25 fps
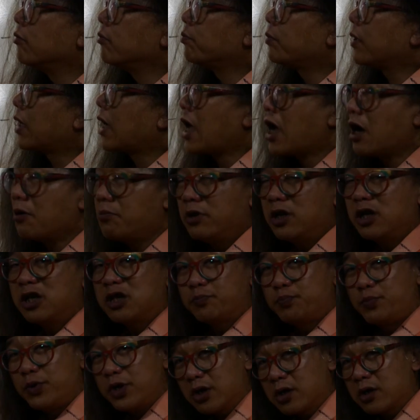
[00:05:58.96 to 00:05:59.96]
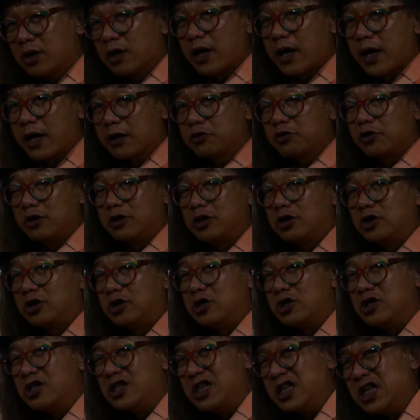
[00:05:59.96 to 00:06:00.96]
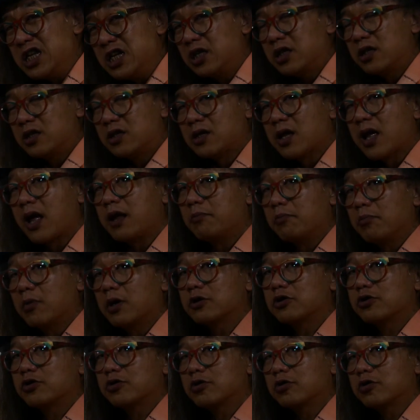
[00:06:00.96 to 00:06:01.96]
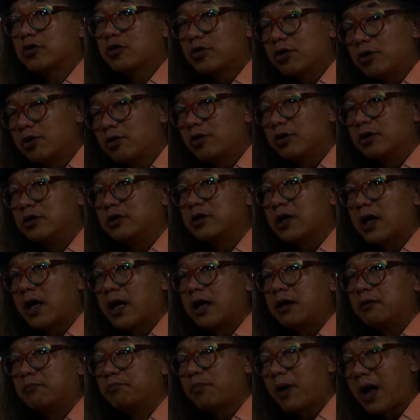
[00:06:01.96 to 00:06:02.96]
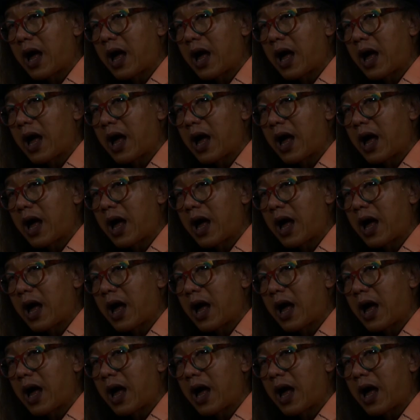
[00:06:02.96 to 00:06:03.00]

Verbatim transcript: but how many speaker actually need that much current and